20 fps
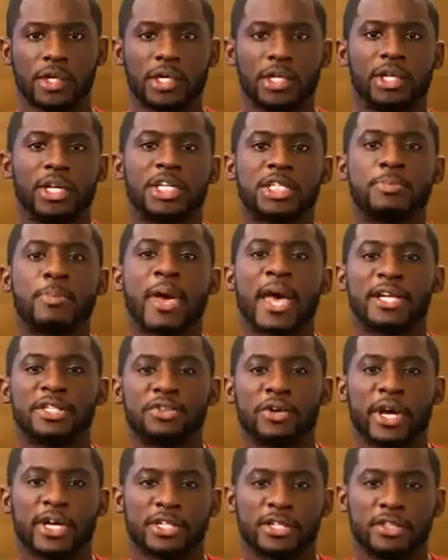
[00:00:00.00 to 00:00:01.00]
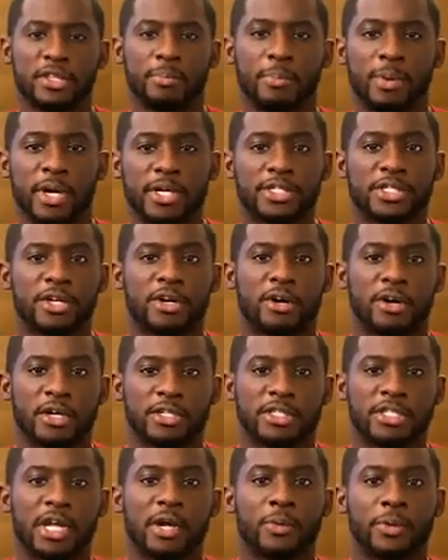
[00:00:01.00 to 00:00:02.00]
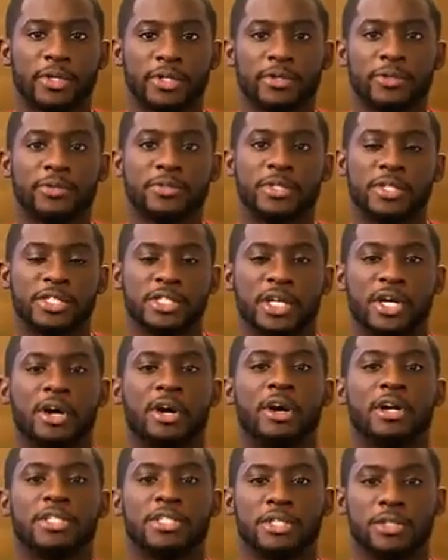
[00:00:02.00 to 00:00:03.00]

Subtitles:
Let's backtrack to the punch cards that were used in Jacquard's